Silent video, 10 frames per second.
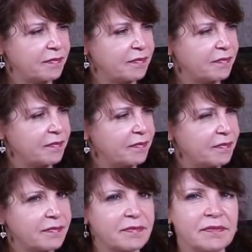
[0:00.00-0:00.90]

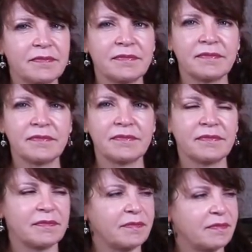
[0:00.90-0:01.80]

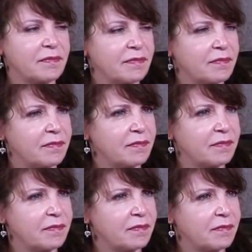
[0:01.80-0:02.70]

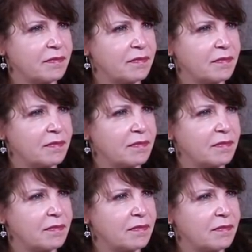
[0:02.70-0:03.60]

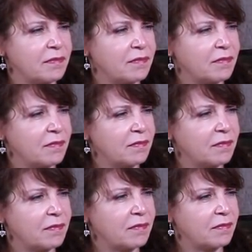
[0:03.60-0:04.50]

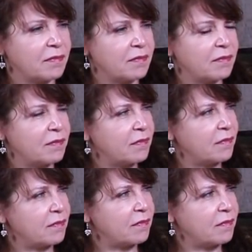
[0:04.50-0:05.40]

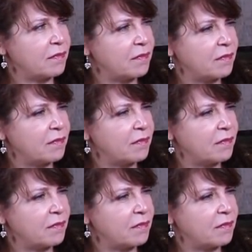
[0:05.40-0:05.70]
The person shown says nothing.